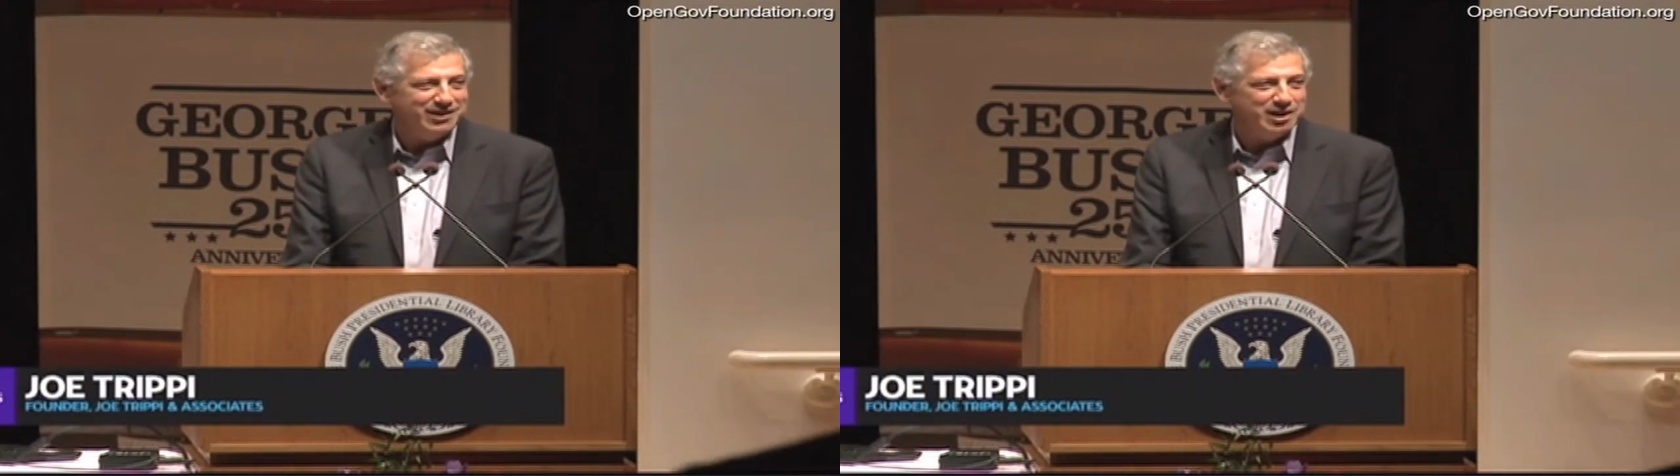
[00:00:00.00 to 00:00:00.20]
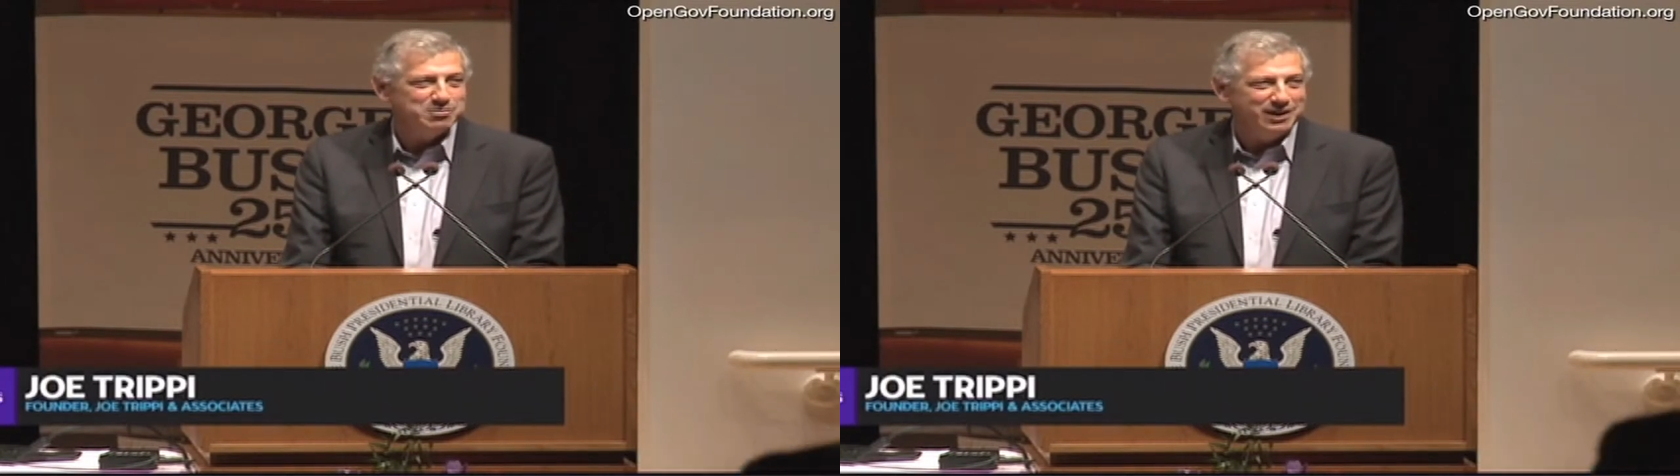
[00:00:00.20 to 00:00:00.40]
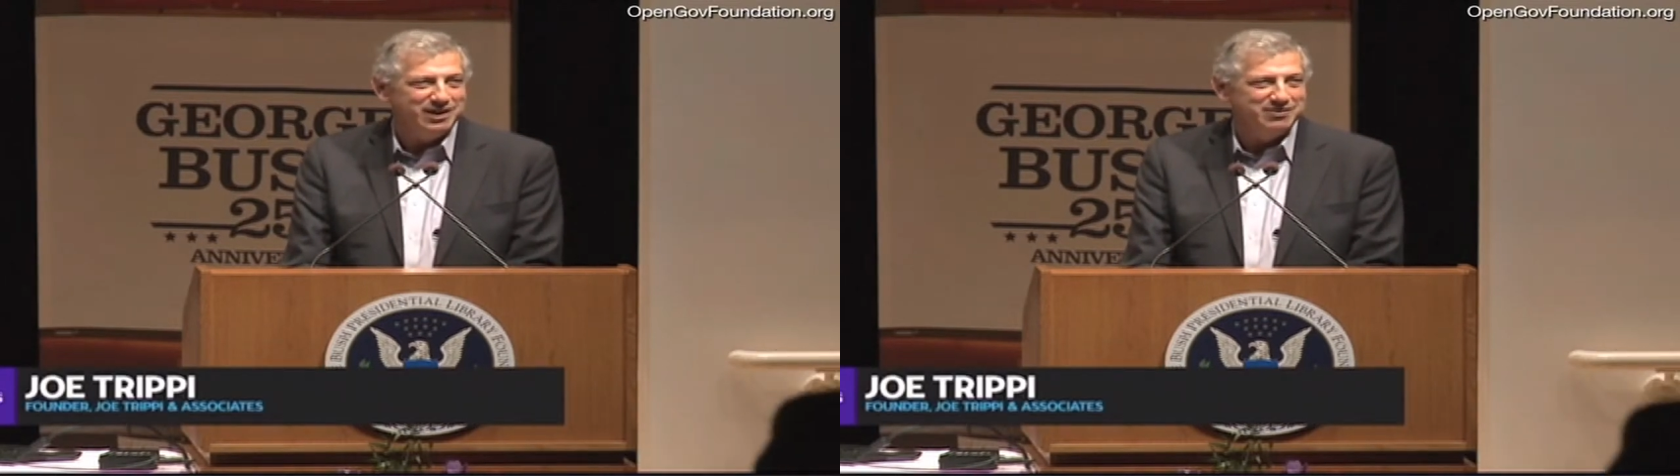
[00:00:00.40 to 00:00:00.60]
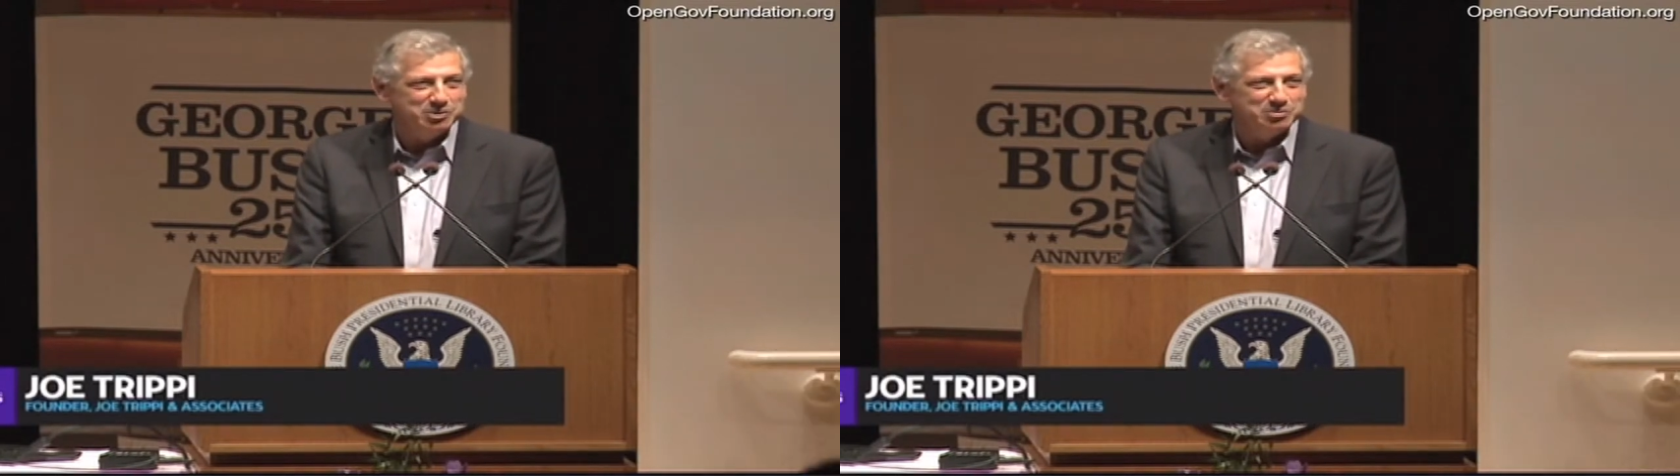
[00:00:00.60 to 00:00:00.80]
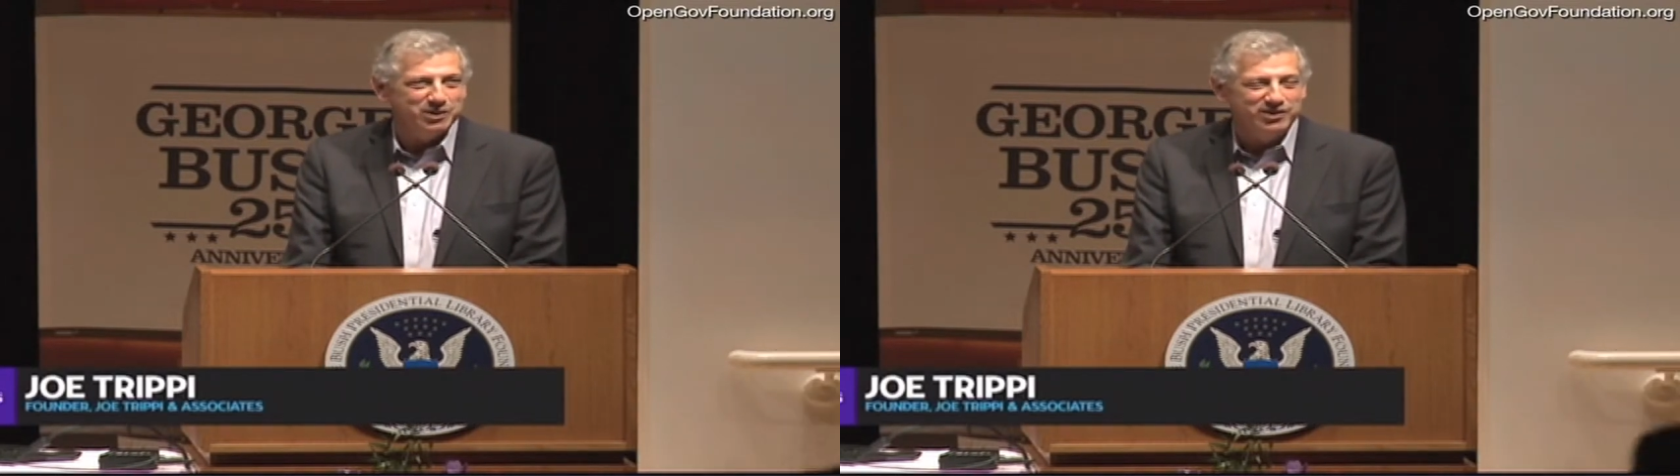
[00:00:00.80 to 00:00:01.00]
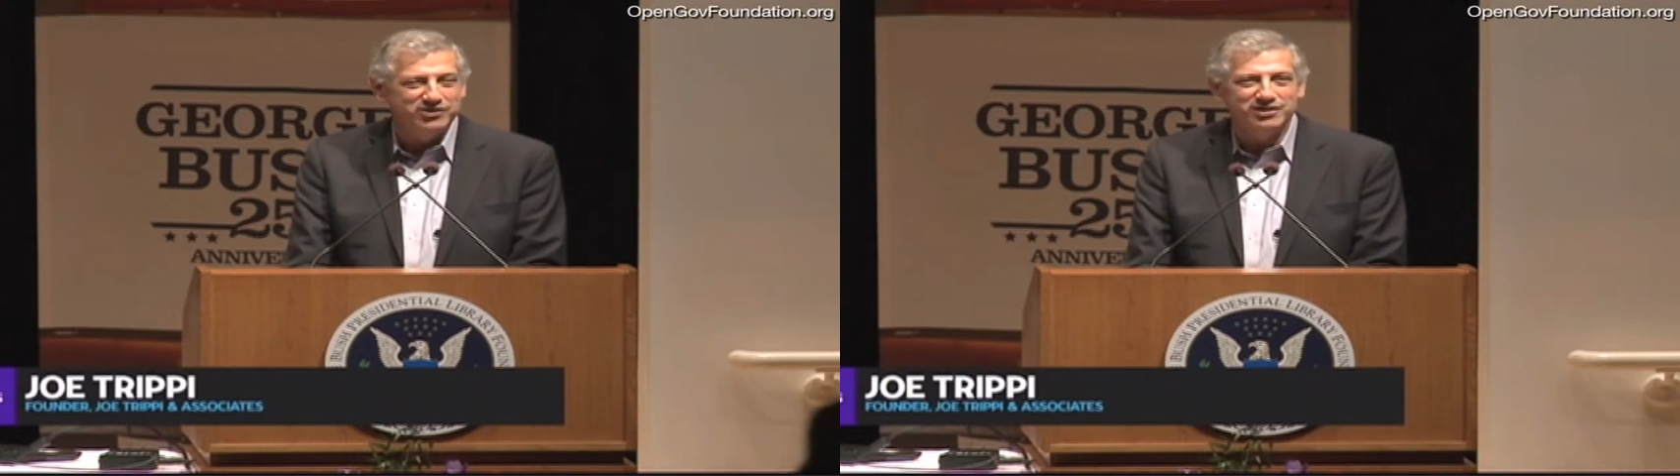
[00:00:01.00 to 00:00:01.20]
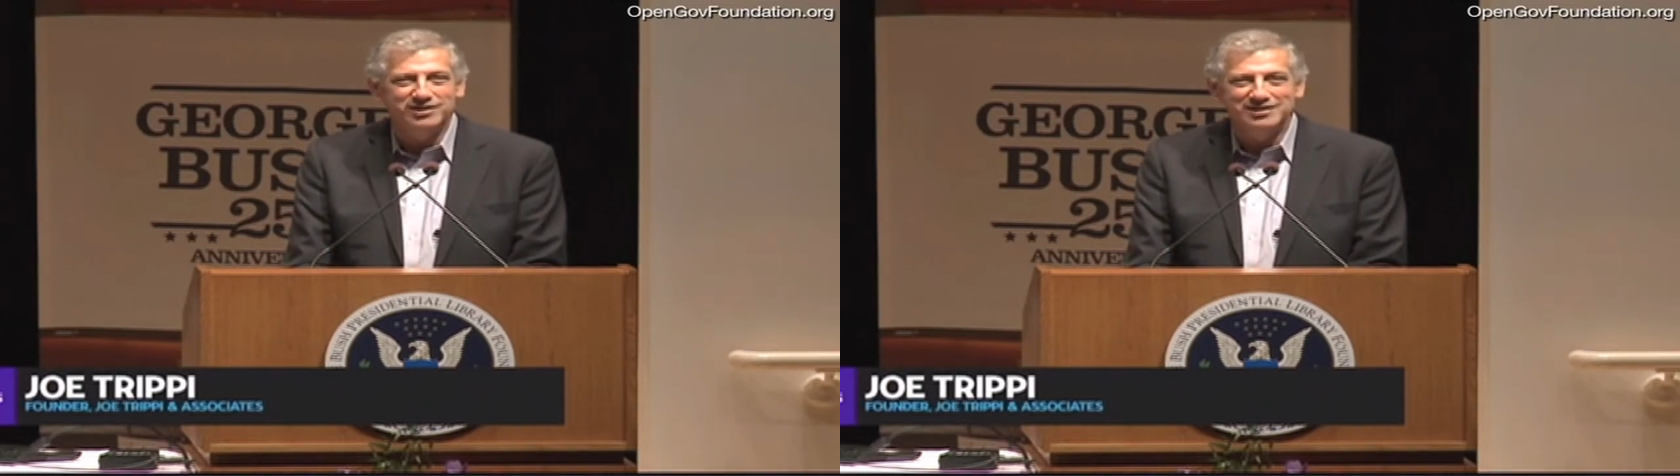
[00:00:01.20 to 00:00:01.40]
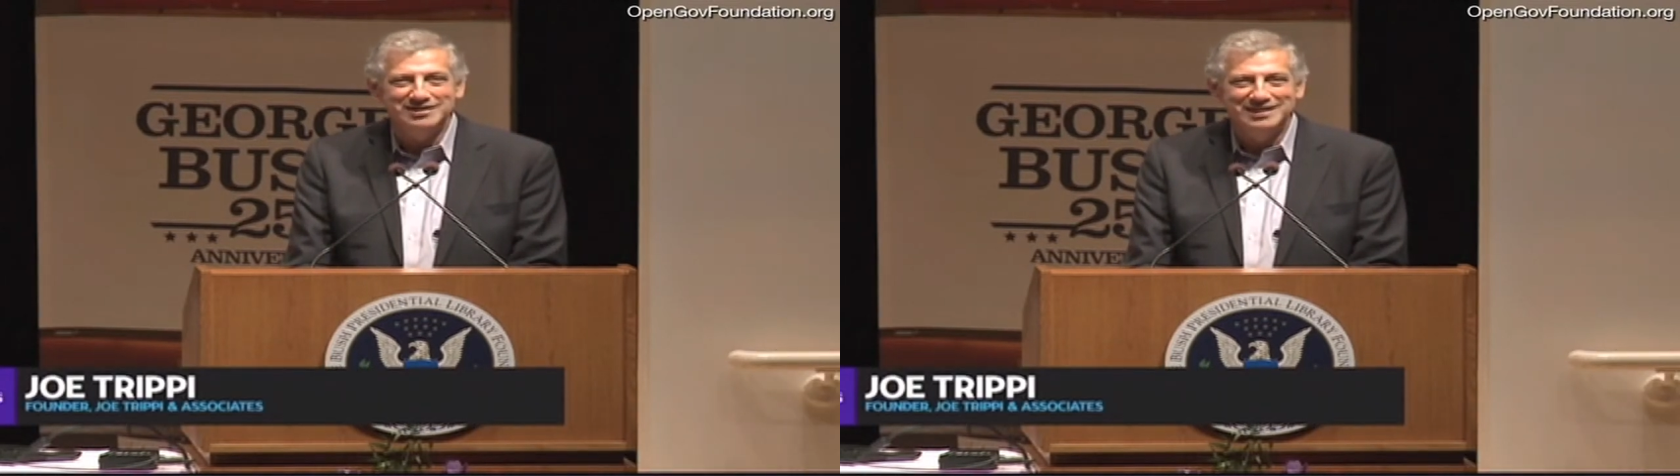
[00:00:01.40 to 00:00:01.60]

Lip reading: campaign for president,